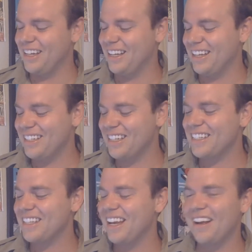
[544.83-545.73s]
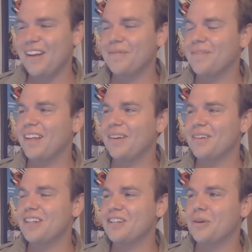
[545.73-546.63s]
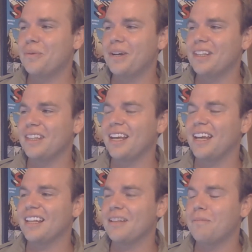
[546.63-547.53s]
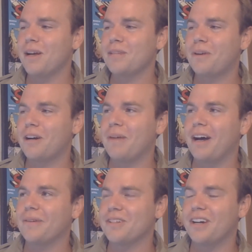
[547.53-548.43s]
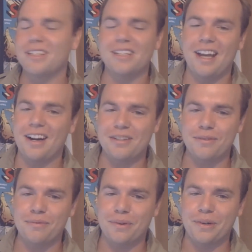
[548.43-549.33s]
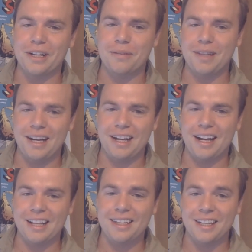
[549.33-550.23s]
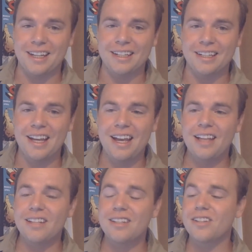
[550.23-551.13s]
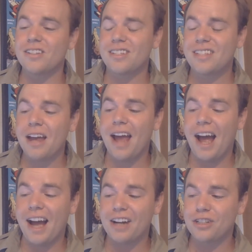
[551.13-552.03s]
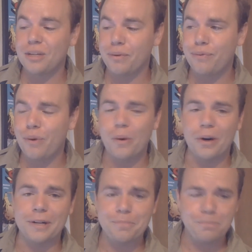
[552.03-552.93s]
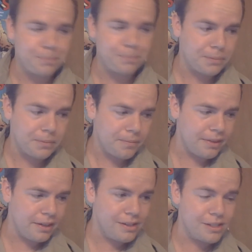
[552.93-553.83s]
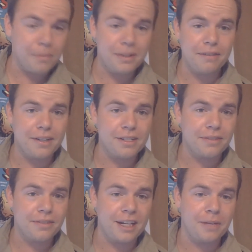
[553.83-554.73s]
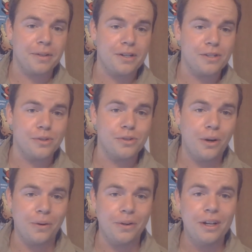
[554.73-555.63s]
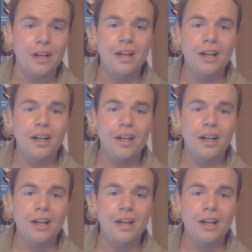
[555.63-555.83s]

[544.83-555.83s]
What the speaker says: It just, it was such a weird thing. The best part about it was honestly Harrison Ford at the beginning and at the end. This is a set actually before some of the events of Kingdom of the Crystal Skull,